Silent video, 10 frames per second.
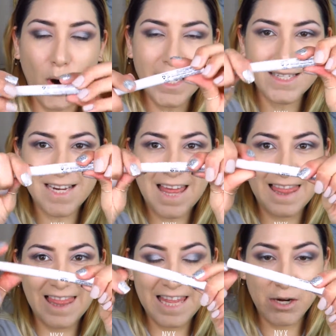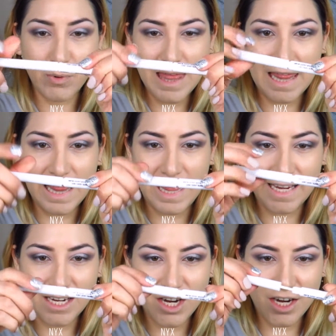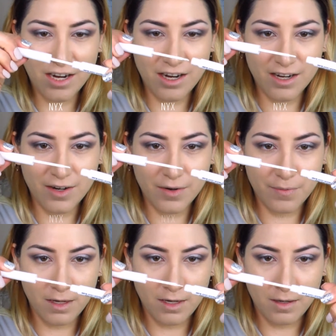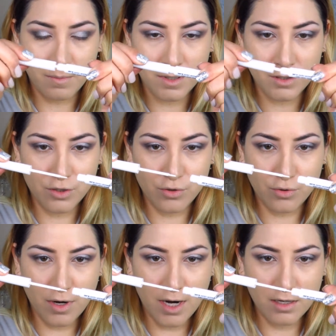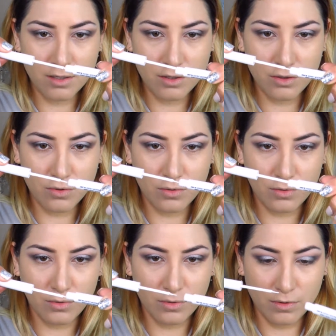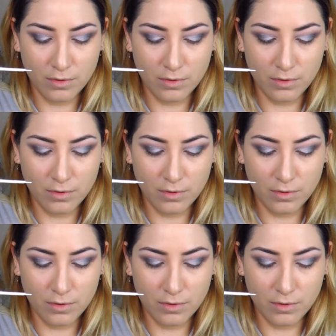white liquid liner, and I'm going to try to do